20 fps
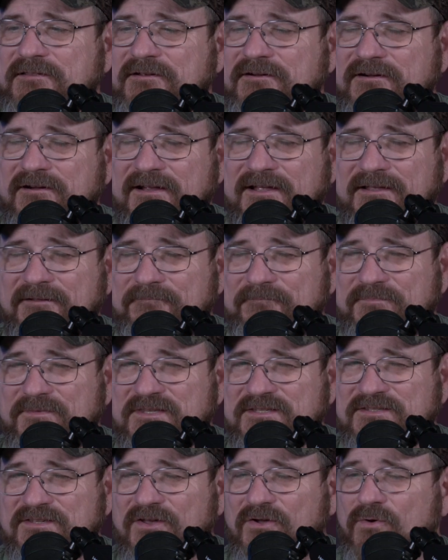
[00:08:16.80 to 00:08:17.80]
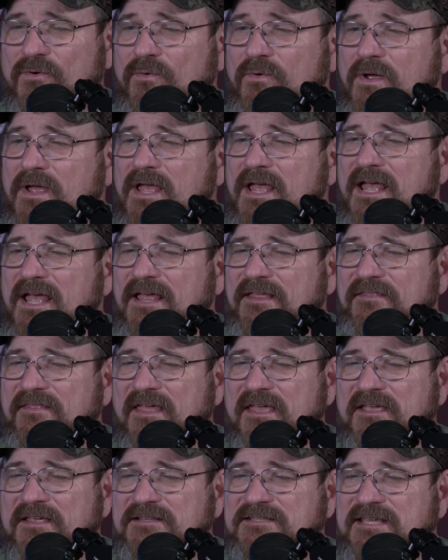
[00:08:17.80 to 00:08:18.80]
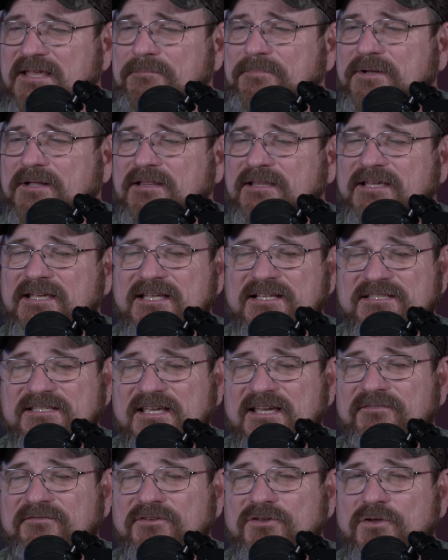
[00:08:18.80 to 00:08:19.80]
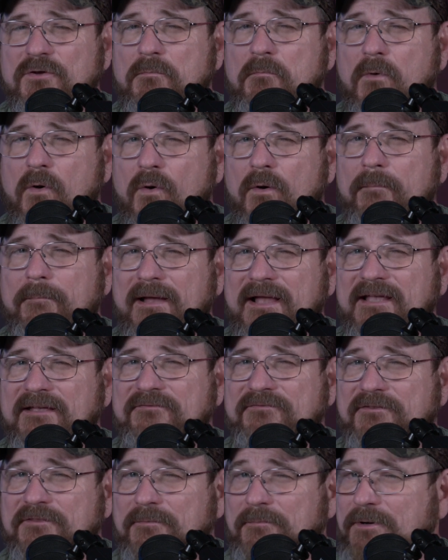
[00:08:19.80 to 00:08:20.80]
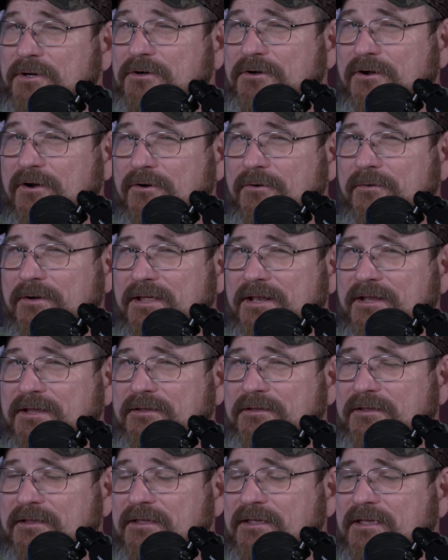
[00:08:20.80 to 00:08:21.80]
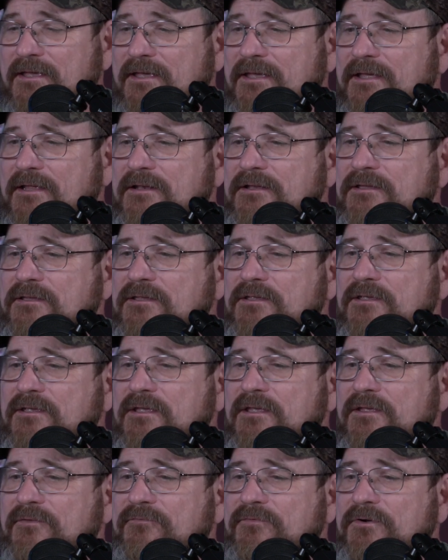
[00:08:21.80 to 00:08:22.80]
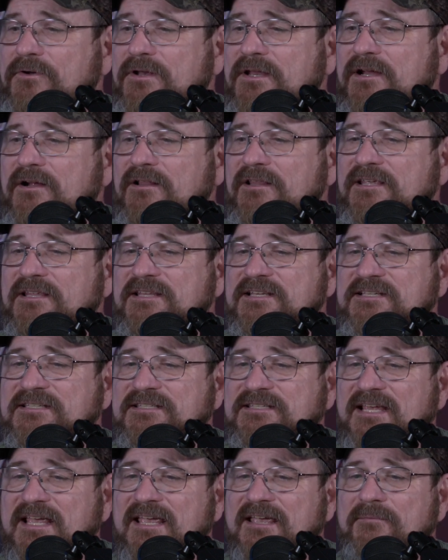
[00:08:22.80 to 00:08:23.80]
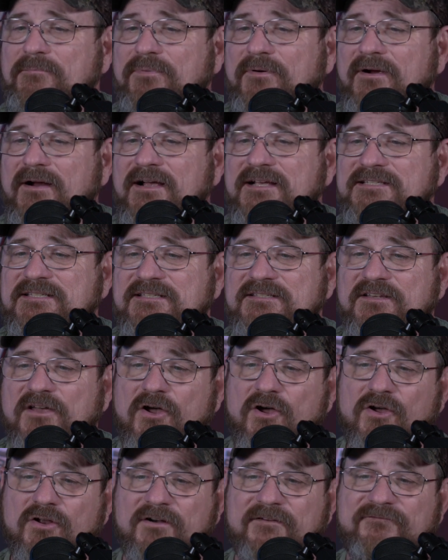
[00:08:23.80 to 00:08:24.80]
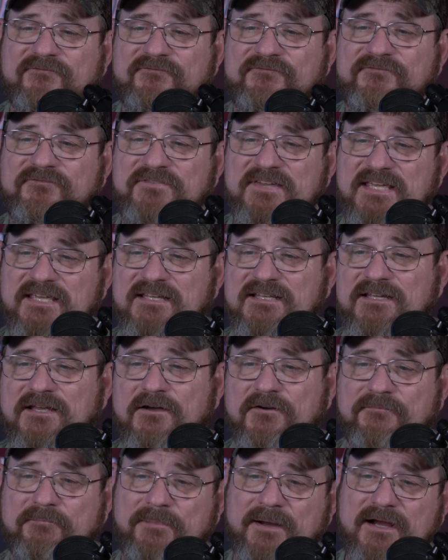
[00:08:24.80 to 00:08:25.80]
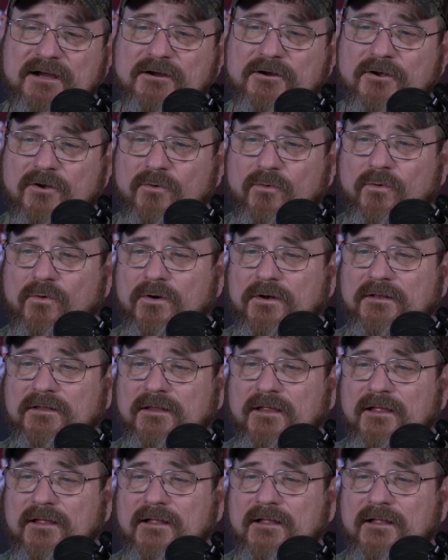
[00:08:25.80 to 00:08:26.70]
All right. So typically it's giving you more bang for the buck already. And for nearly the same price as 100 feet of paracord,